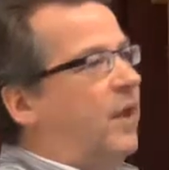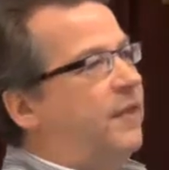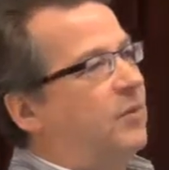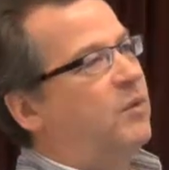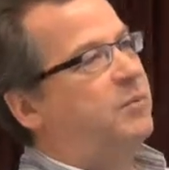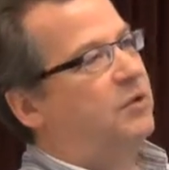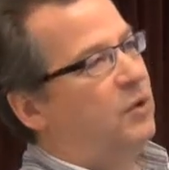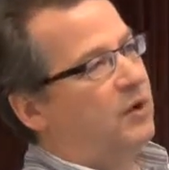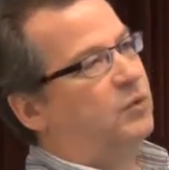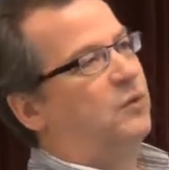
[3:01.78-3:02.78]
one thing we've been
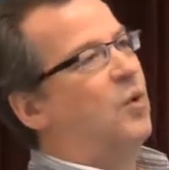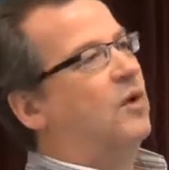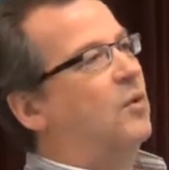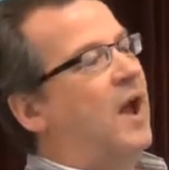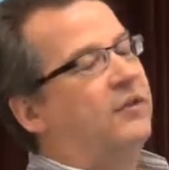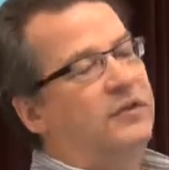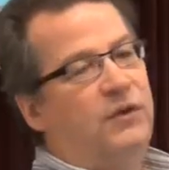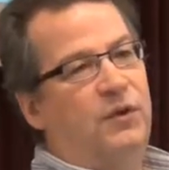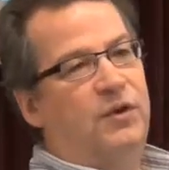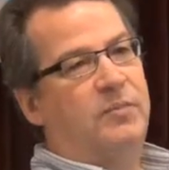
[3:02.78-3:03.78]
doing is we've going around to
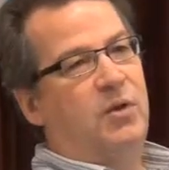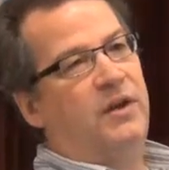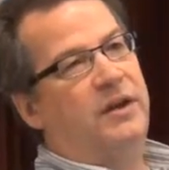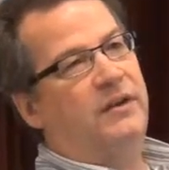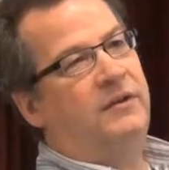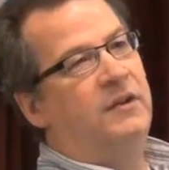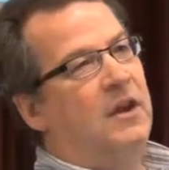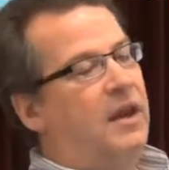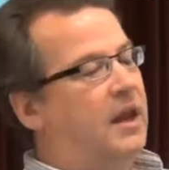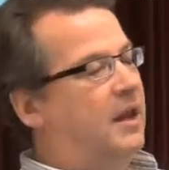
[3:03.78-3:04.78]
different communities
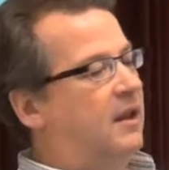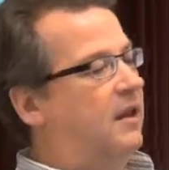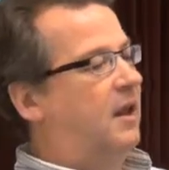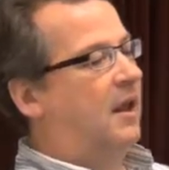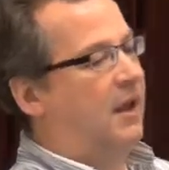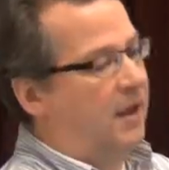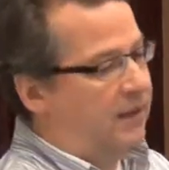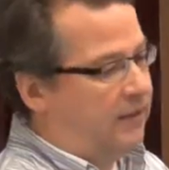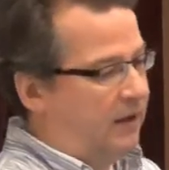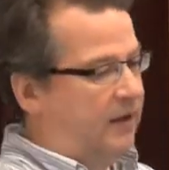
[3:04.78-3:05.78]
in
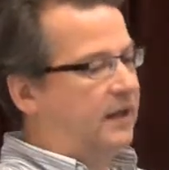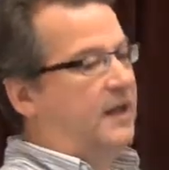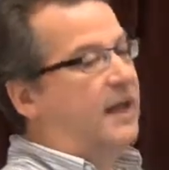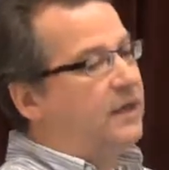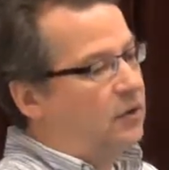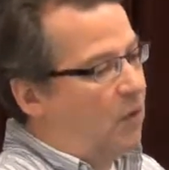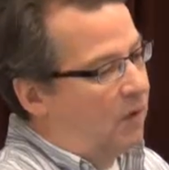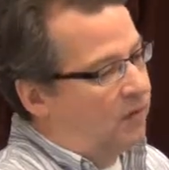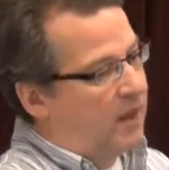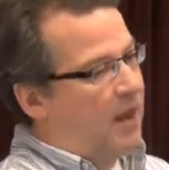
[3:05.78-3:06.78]
the Canadian
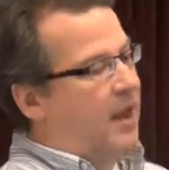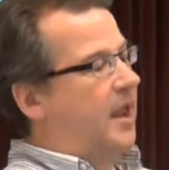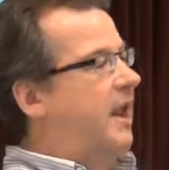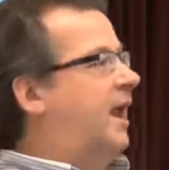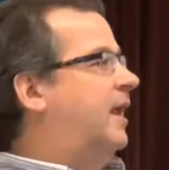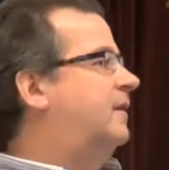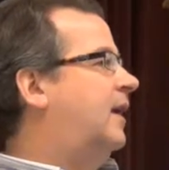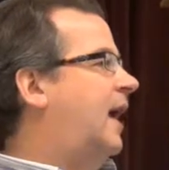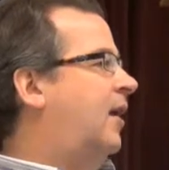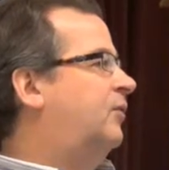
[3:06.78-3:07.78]
North and
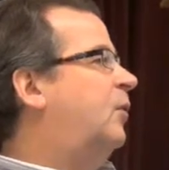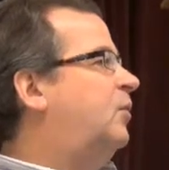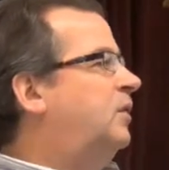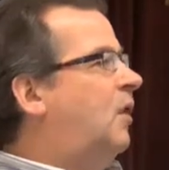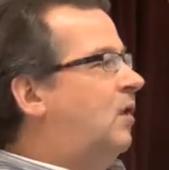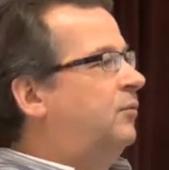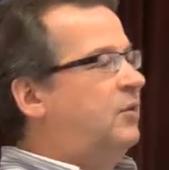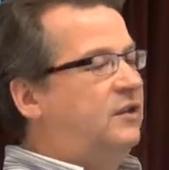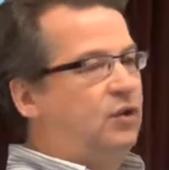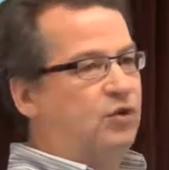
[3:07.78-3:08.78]
have what we call
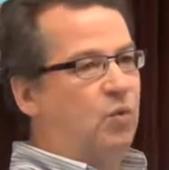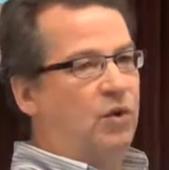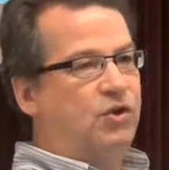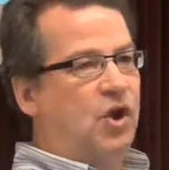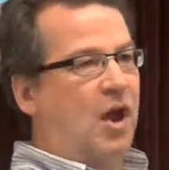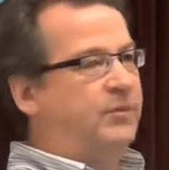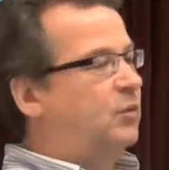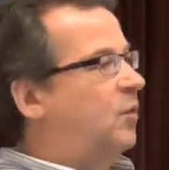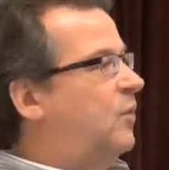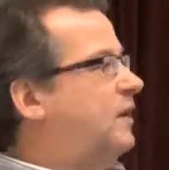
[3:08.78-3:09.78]
research workshops,
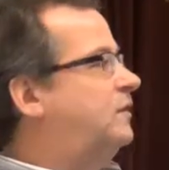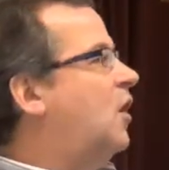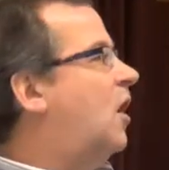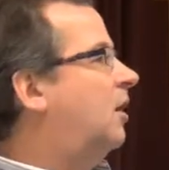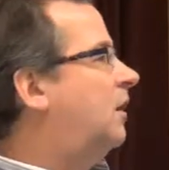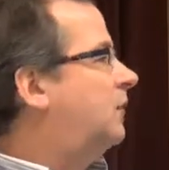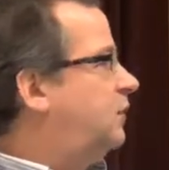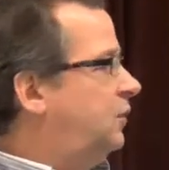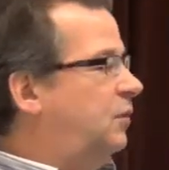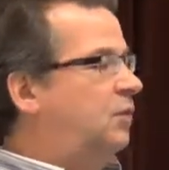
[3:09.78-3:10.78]
where we talk
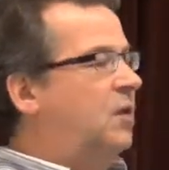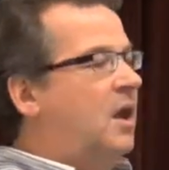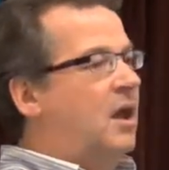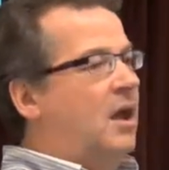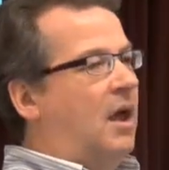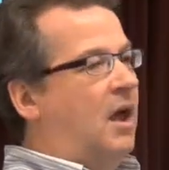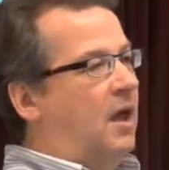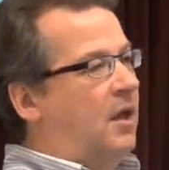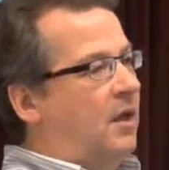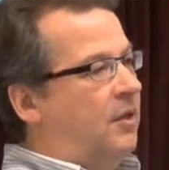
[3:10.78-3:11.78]
to
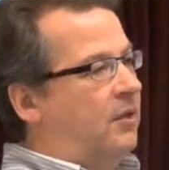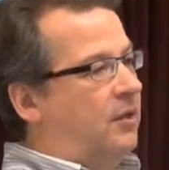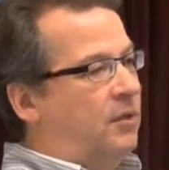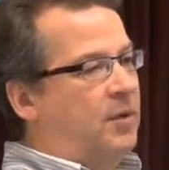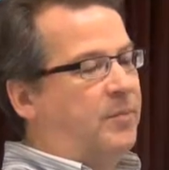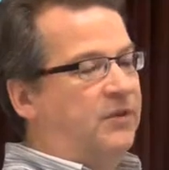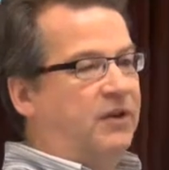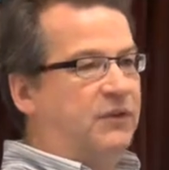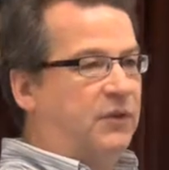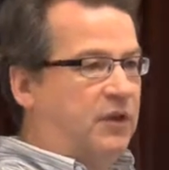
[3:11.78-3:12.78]
the
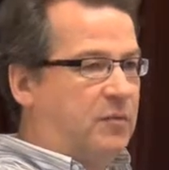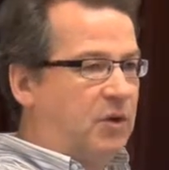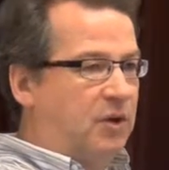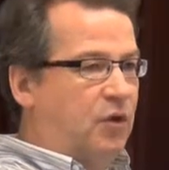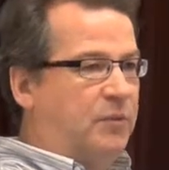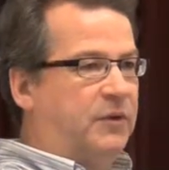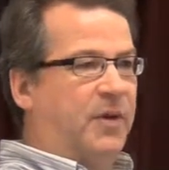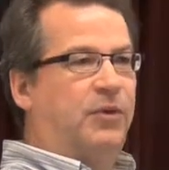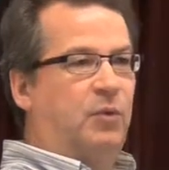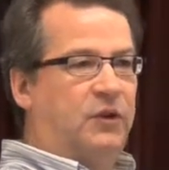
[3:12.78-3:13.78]
representatives of the community groups
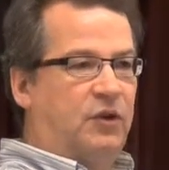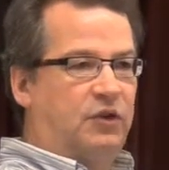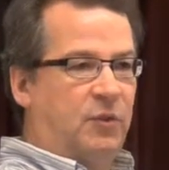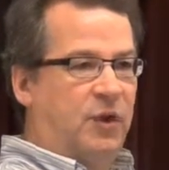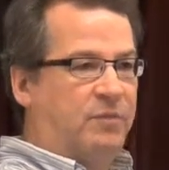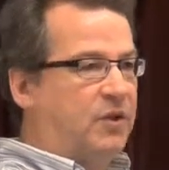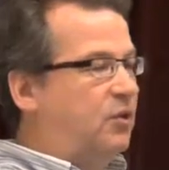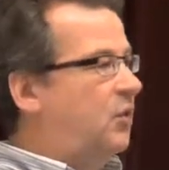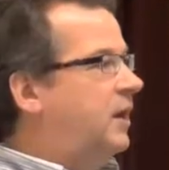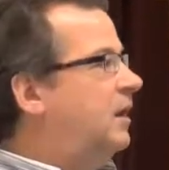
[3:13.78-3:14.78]
about the research that we've been
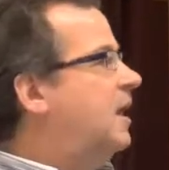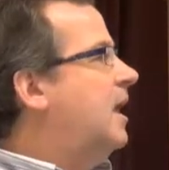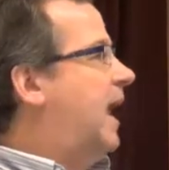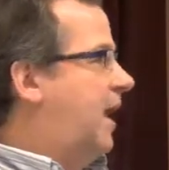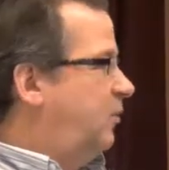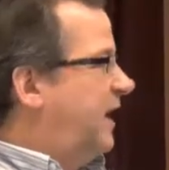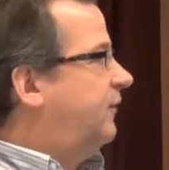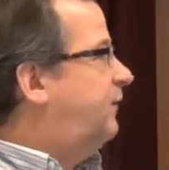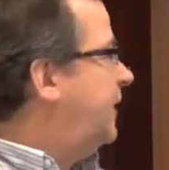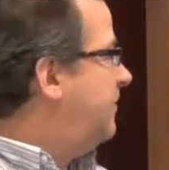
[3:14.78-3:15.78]
doing, and we
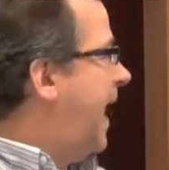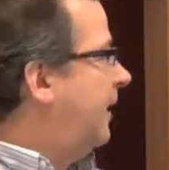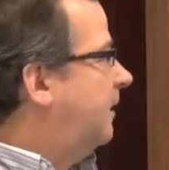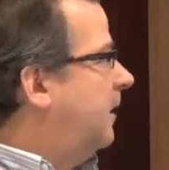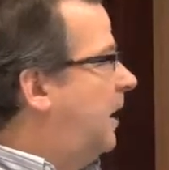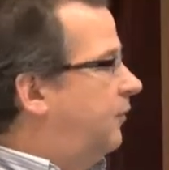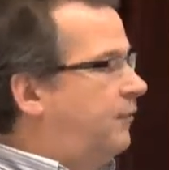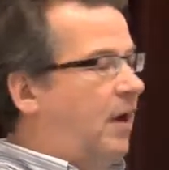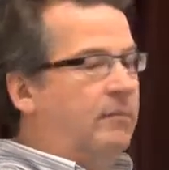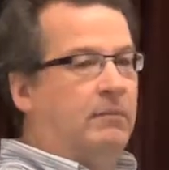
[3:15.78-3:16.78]
get feedback
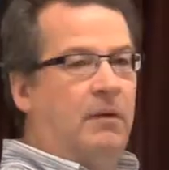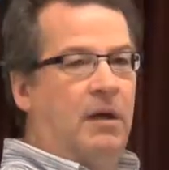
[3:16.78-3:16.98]
from